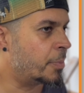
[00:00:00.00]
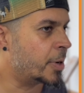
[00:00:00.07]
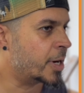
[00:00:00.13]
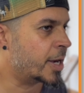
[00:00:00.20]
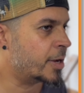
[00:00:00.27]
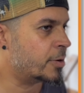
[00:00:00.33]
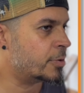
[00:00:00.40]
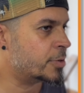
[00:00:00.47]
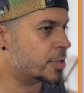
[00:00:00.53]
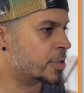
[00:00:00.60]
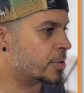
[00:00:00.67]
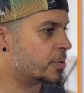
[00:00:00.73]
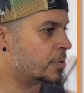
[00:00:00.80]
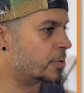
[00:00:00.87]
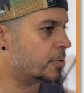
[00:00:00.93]
but I
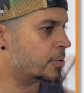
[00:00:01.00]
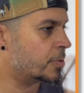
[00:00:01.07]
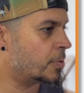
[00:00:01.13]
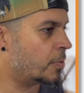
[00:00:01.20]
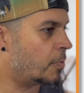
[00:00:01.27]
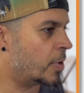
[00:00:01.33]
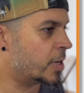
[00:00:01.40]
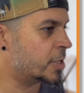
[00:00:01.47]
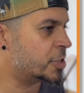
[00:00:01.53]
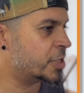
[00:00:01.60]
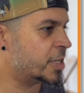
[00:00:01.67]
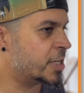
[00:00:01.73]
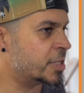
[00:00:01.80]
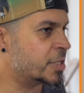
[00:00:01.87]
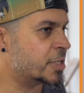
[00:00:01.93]
also want to
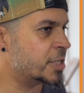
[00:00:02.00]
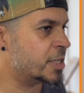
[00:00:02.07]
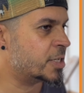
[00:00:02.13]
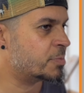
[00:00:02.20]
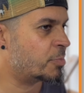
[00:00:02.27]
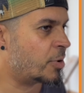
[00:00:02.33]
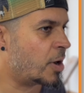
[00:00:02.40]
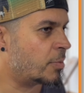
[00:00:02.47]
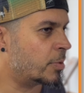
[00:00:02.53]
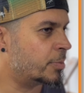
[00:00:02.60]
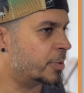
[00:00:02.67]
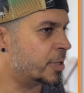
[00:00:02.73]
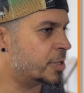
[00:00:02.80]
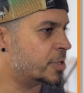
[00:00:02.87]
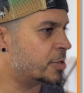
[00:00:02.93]
change this
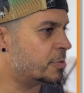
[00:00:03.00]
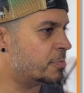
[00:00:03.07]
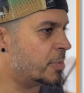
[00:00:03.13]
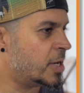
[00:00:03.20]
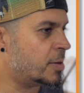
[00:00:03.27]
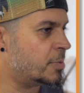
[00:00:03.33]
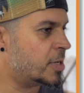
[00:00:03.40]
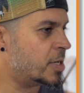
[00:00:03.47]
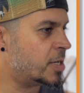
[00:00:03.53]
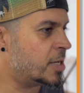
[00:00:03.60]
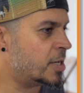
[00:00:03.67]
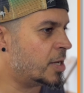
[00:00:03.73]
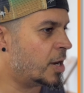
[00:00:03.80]
probably to maybe